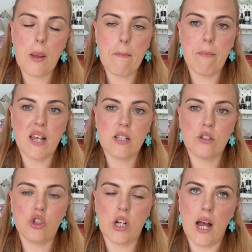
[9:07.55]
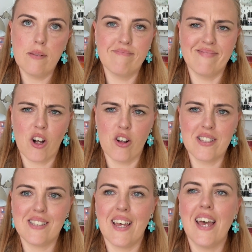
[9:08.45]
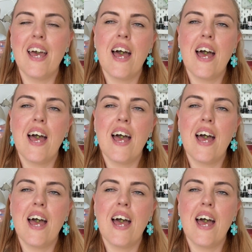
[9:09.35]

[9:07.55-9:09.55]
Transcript: I can't say.